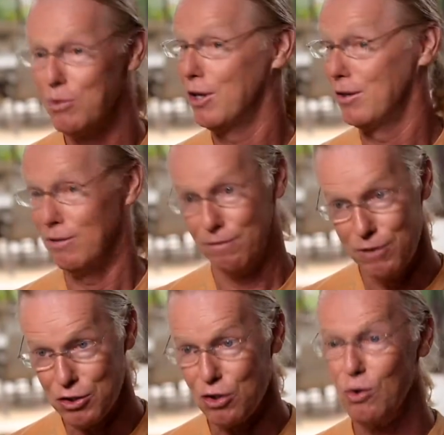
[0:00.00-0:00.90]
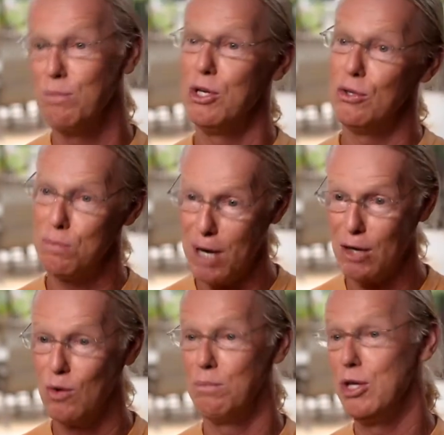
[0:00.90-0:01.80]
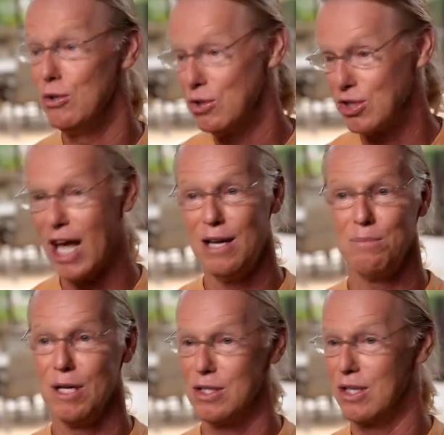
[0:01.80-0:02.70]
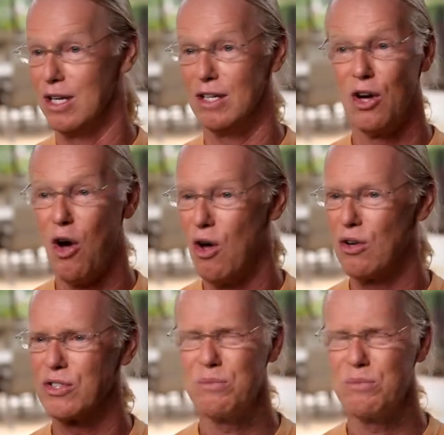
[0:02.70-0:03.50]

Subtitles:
with physical abuse, mental abuse, statements that caused